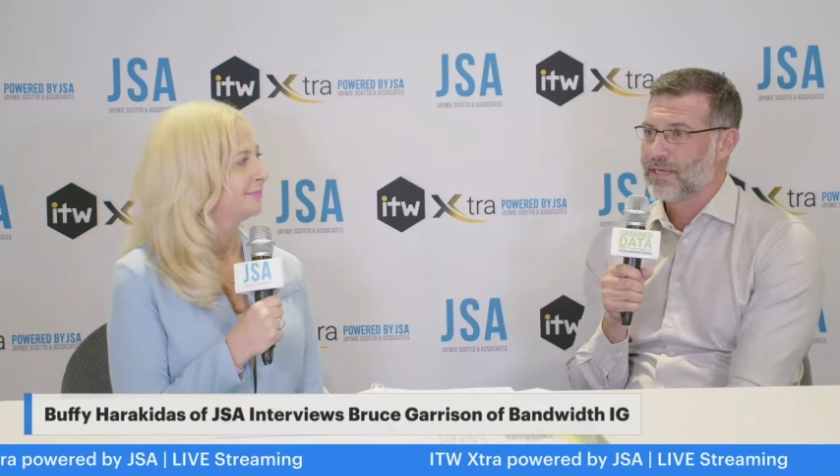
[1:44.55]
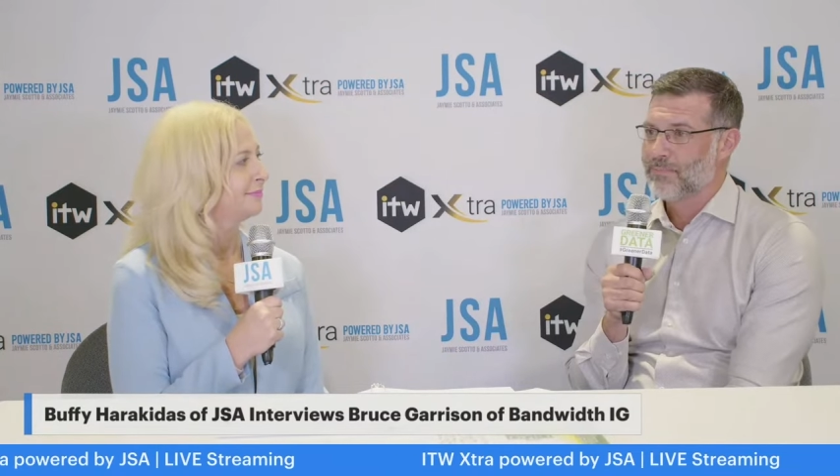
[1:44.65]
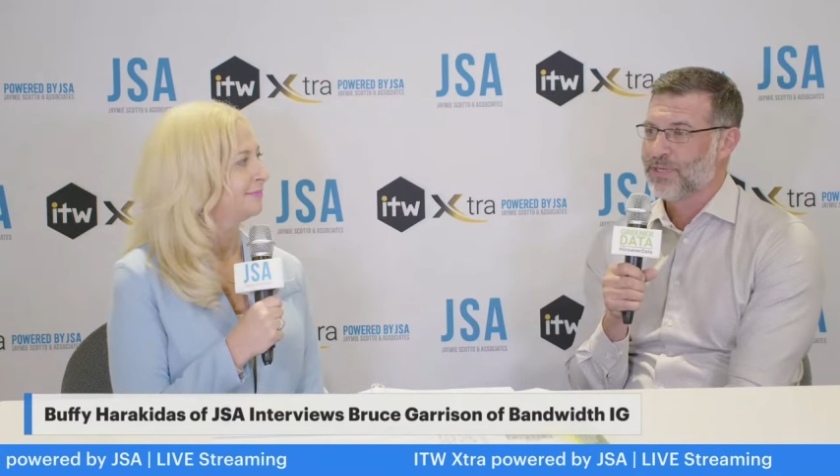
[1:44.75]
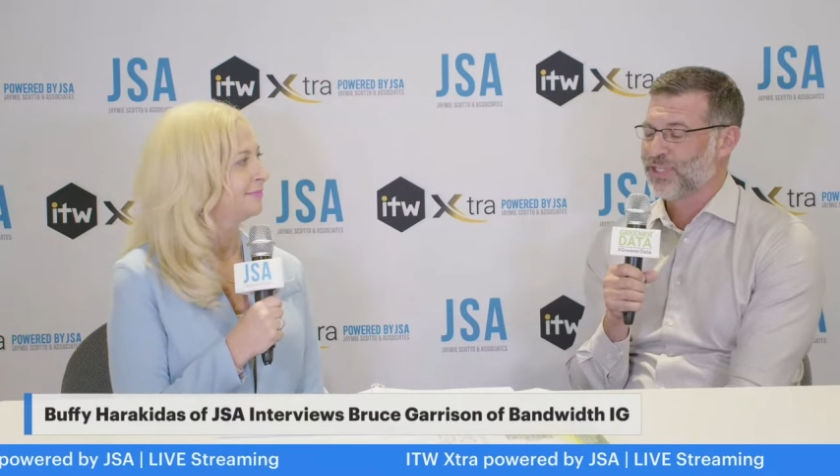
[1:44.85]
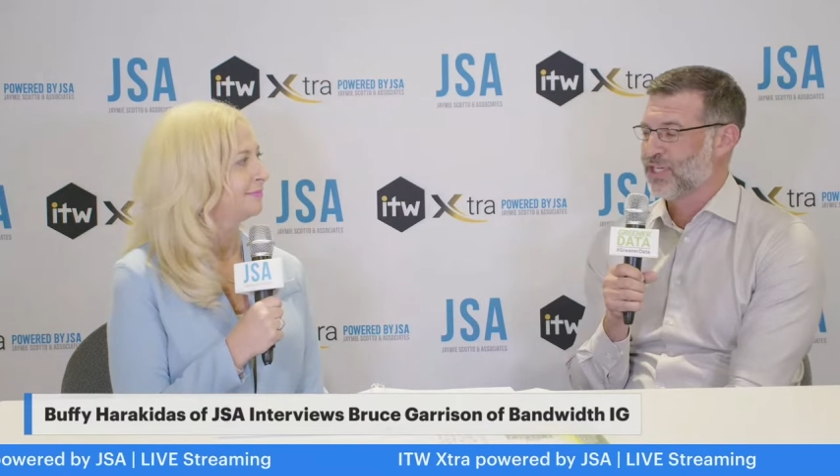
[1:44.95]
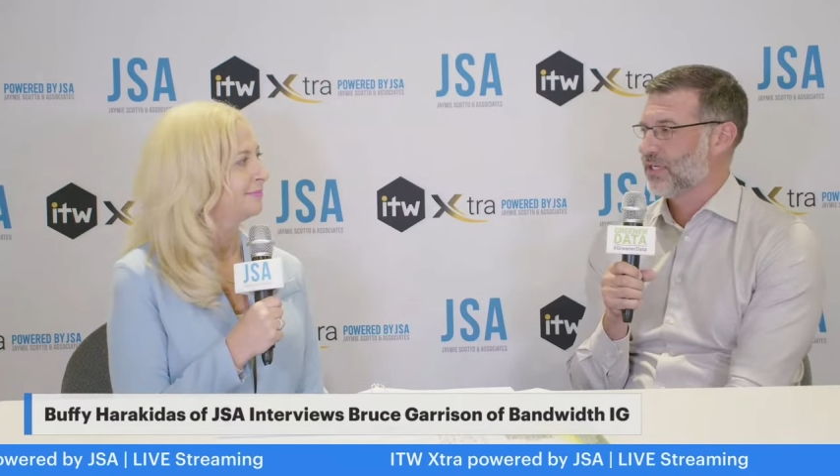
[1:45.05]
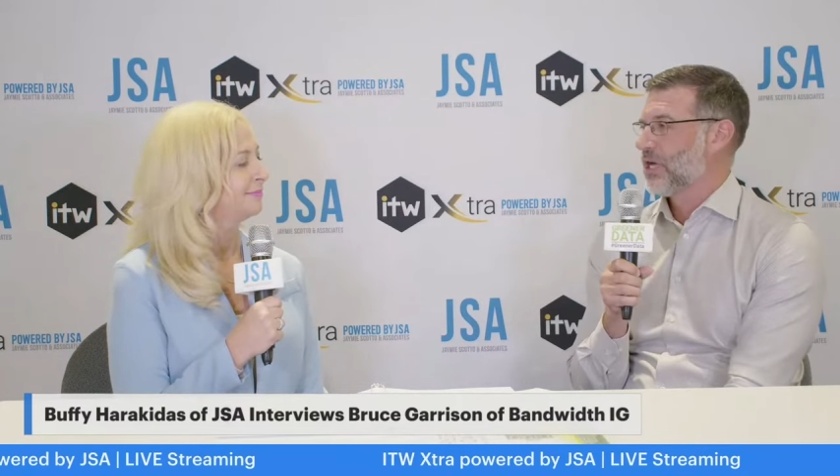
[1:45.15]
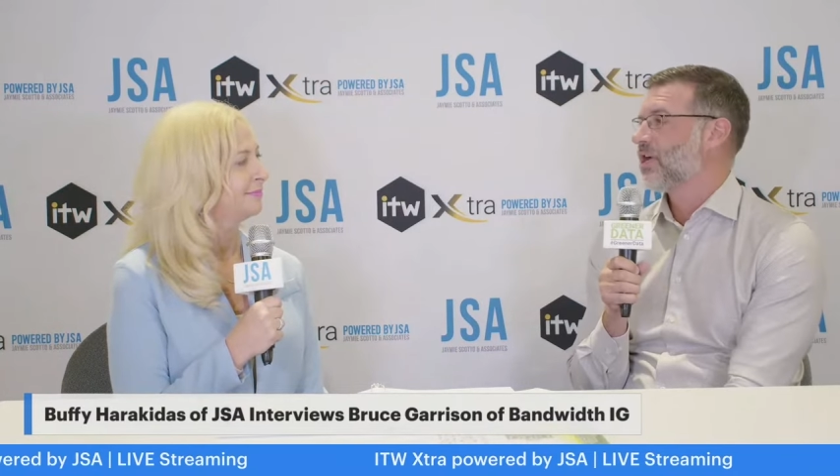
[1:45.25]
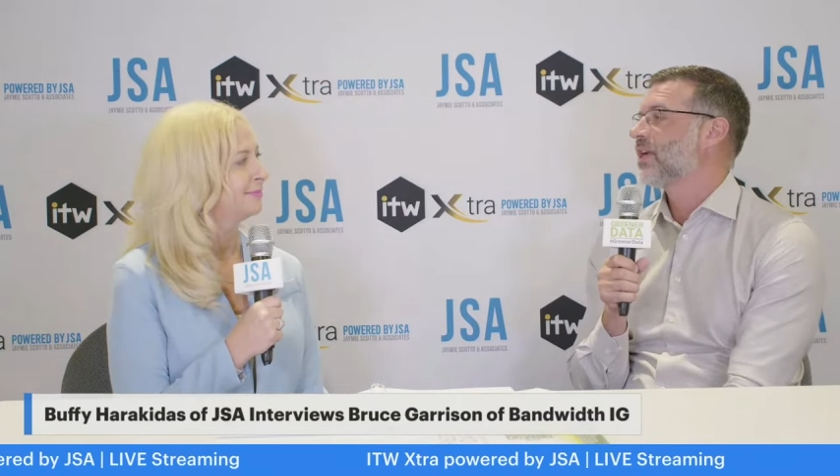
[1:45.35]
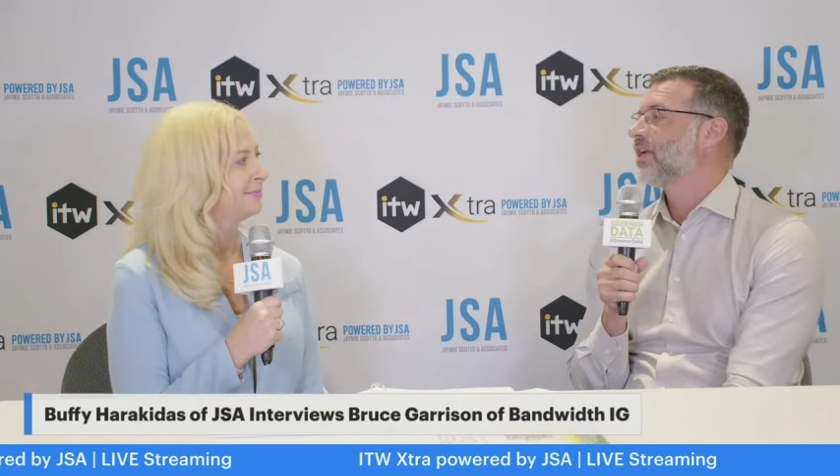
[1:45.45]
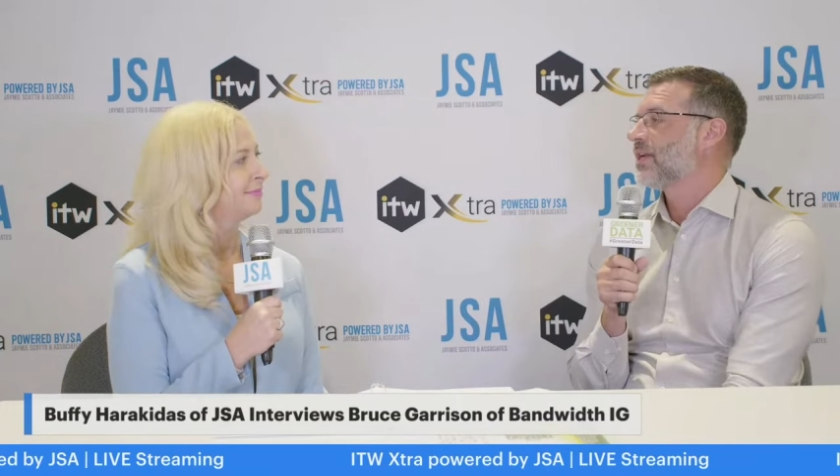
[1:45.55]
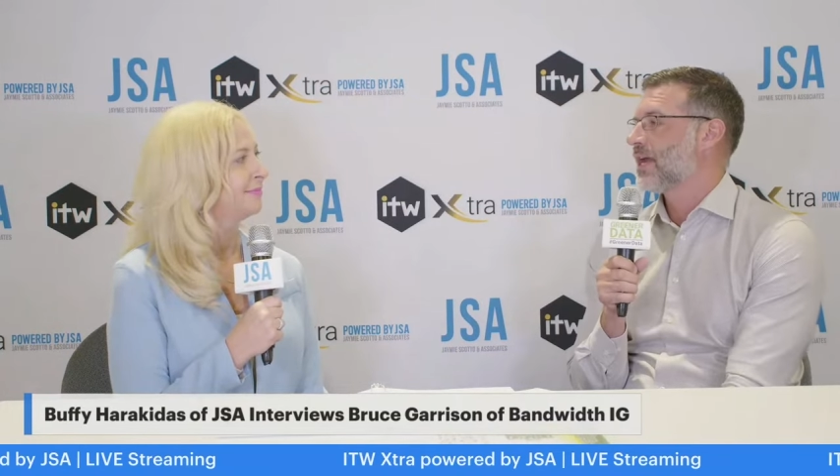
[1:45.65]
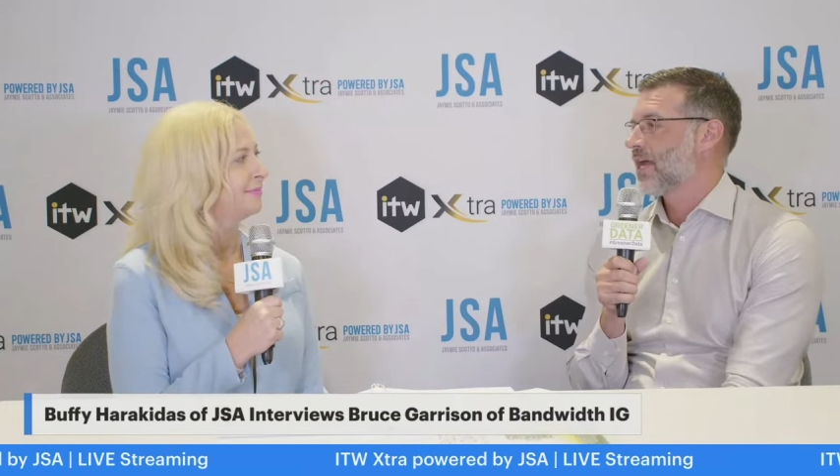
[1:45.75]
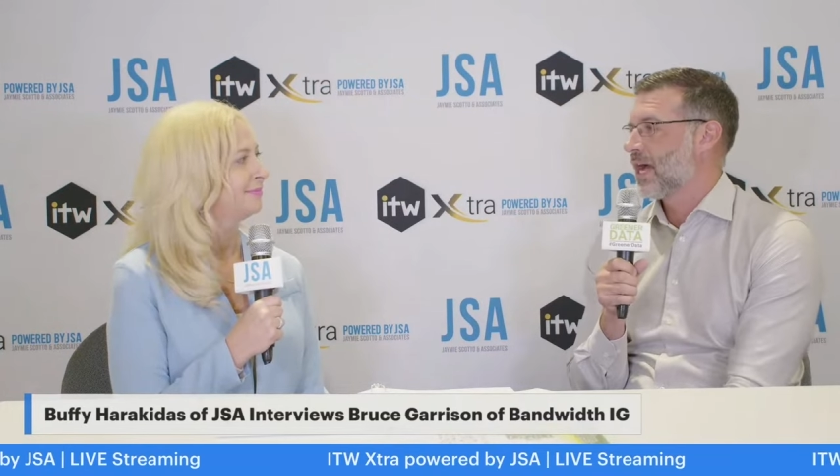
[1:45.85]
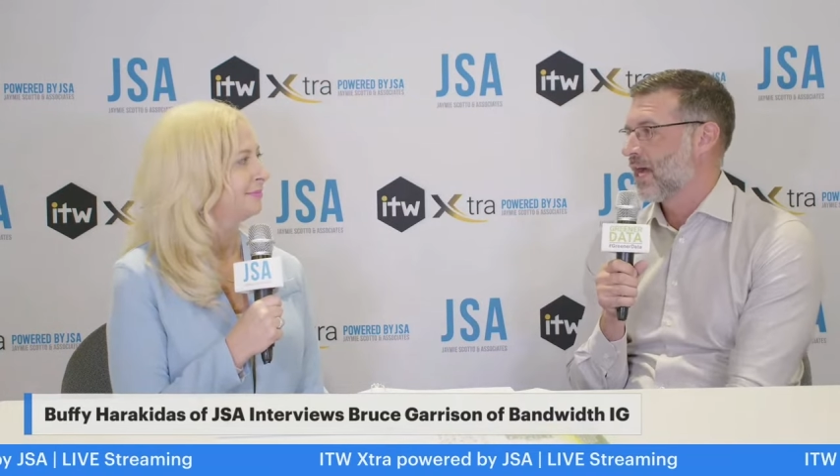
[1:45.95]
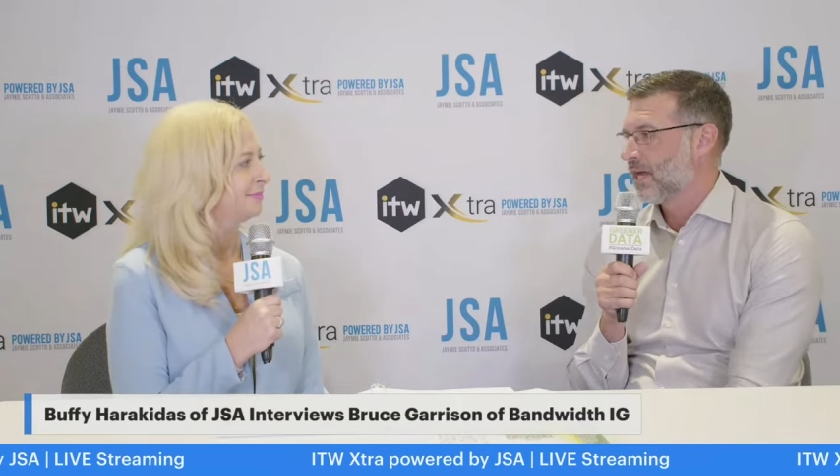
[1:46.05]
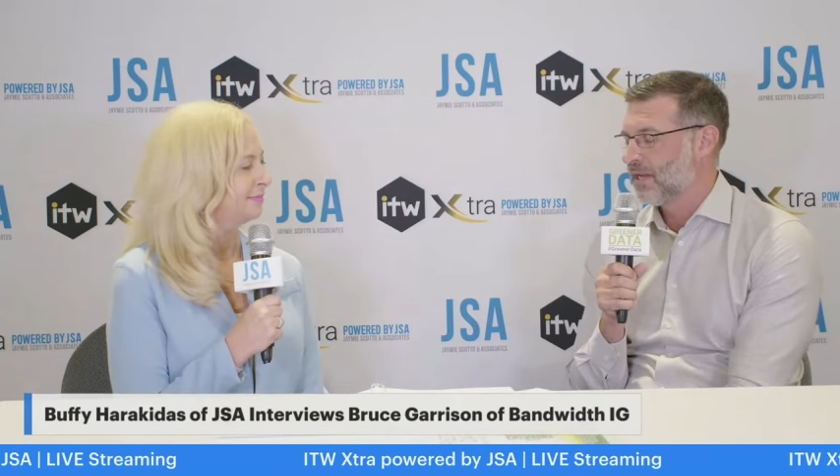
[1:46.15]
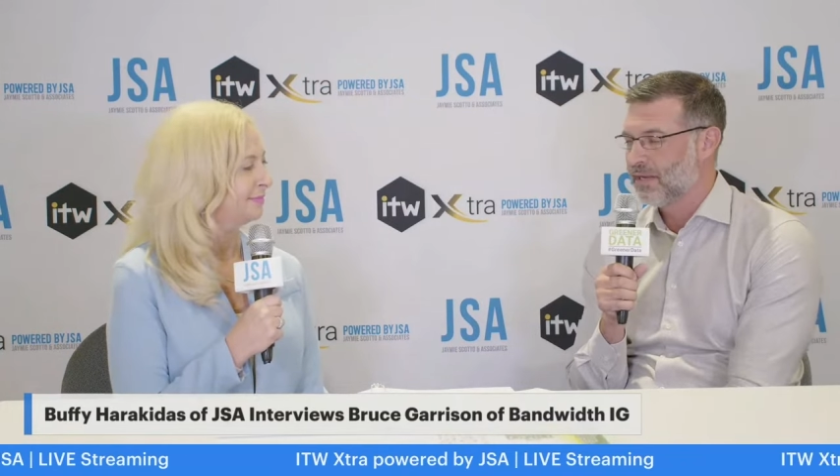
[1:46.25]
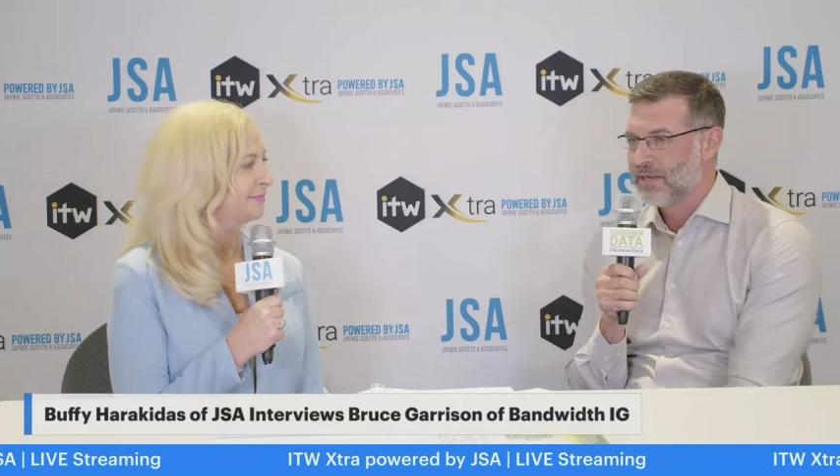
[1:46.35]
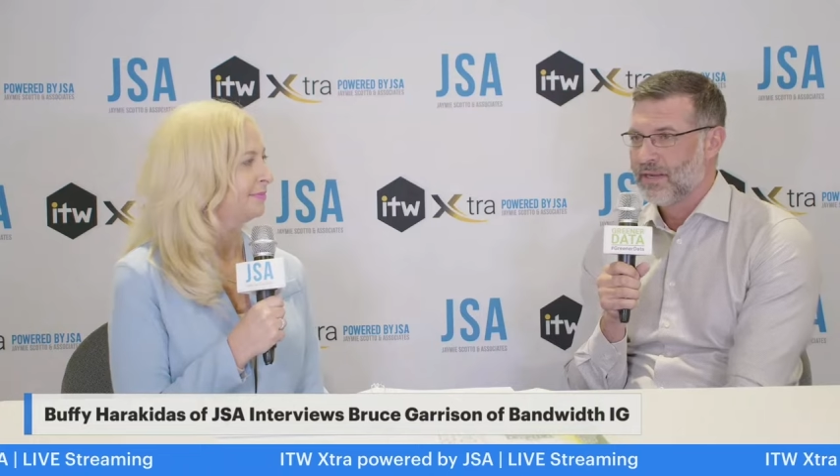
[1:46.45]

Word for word: machine learning and AI.